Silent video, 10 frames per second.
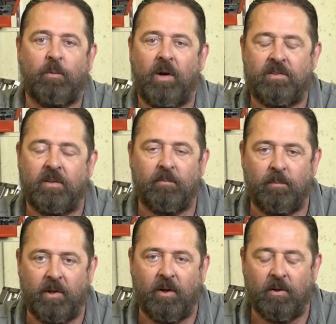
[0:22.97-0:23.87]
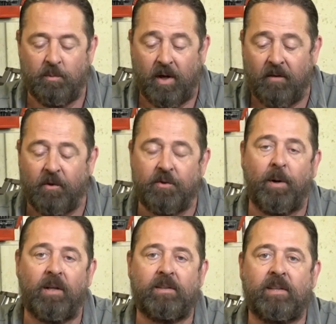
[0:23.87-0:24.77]
question because when I first
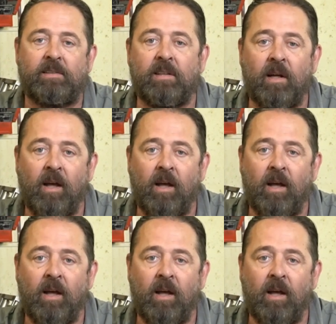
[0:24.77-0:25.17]
bought this,